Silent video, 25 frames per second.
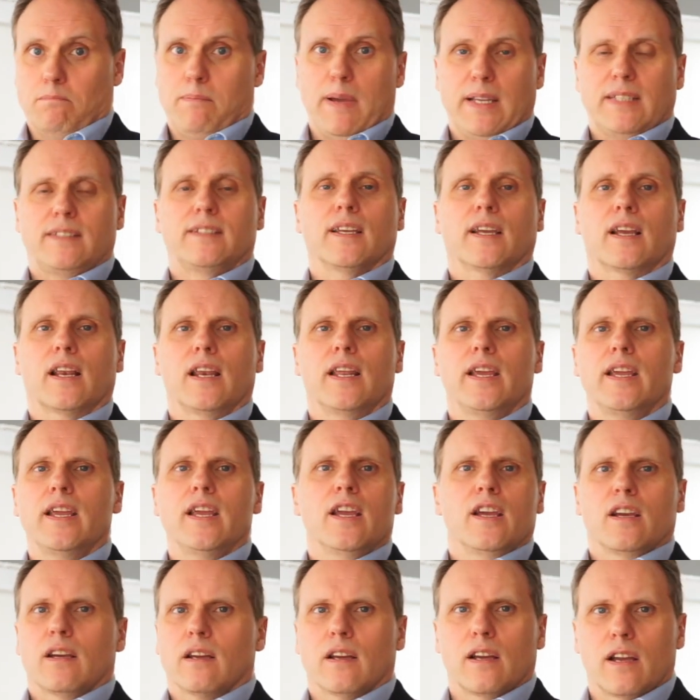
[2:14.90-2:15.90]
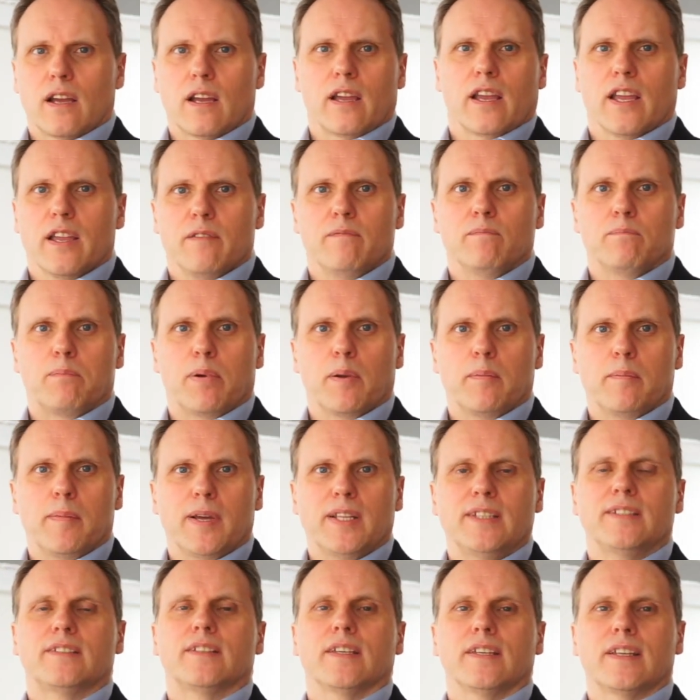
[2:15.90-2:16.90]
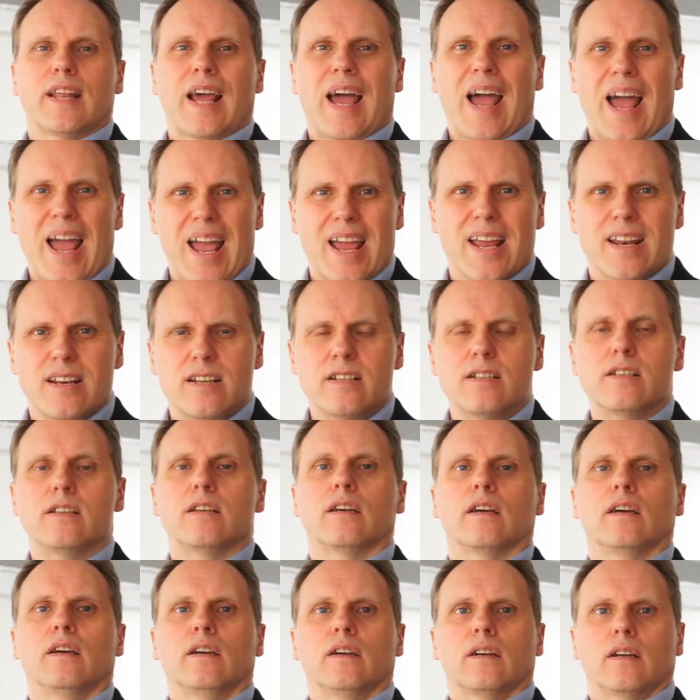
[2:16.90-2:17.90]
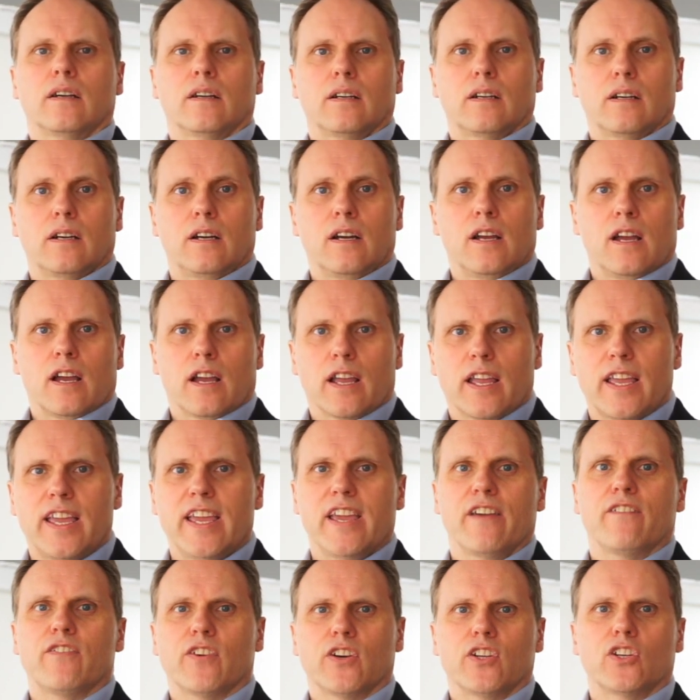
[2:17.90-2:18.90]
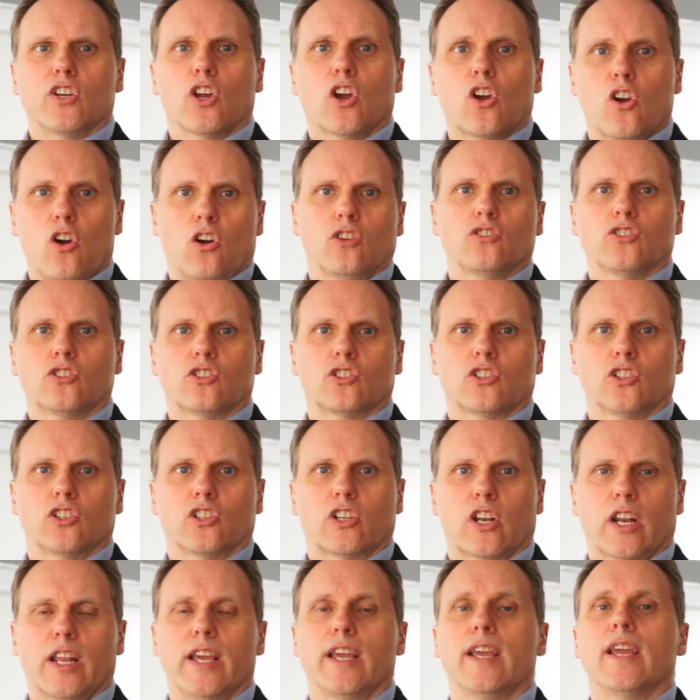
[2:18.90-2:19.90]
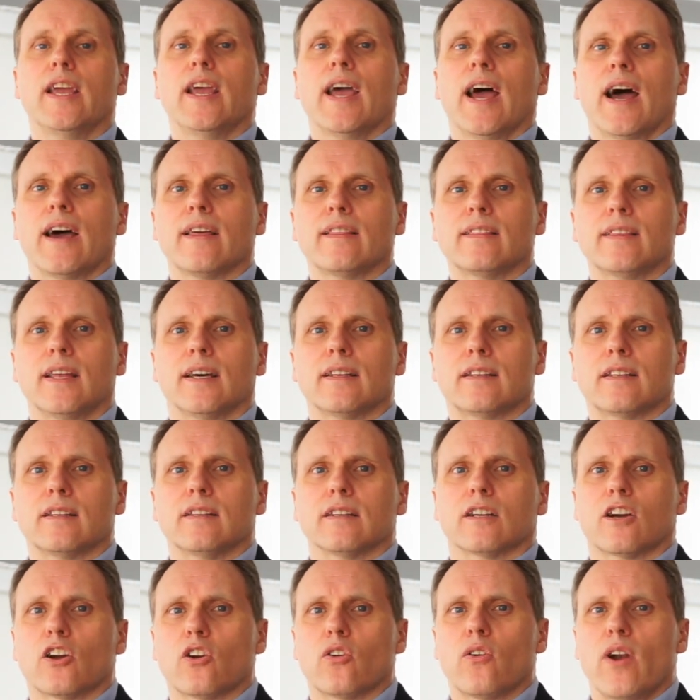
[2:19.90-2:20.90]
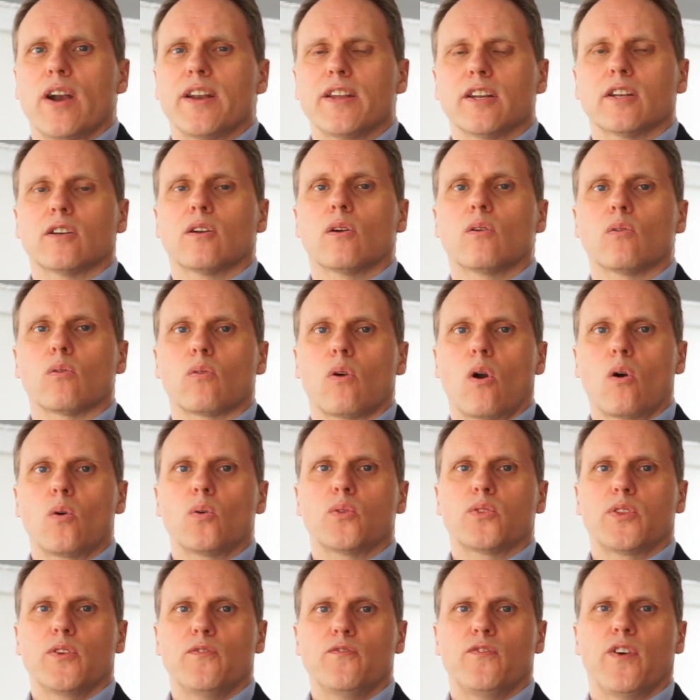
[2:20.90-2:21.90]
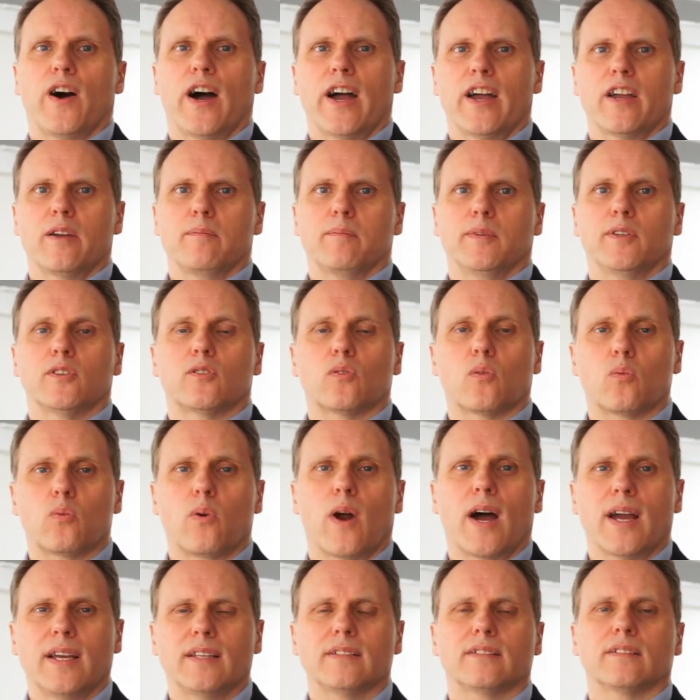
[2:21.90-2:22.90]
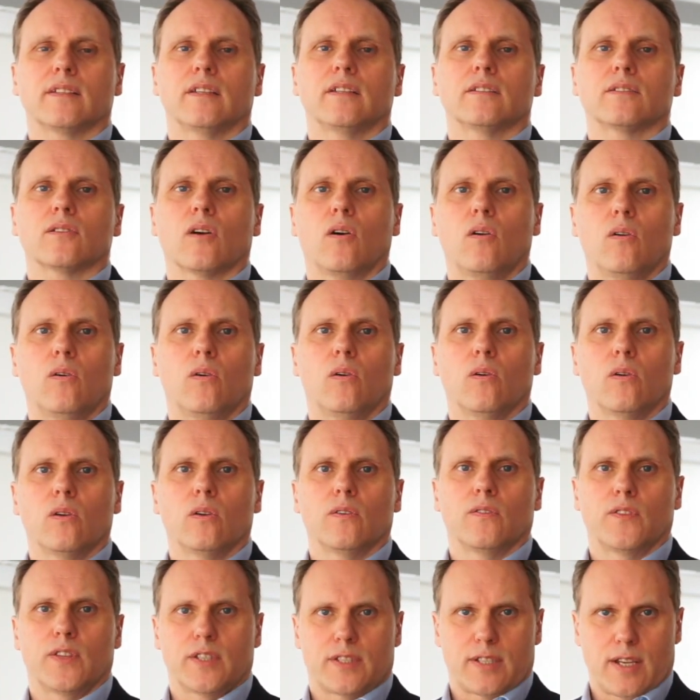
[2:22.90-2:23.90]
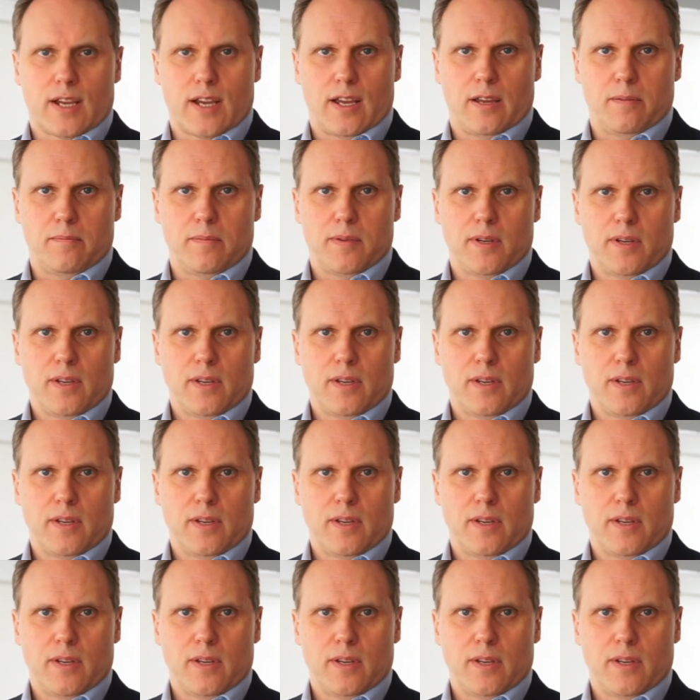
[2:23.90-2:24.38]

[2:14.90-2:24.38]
basically implemented and given constantly, and that the credit growth environment rises all of the time.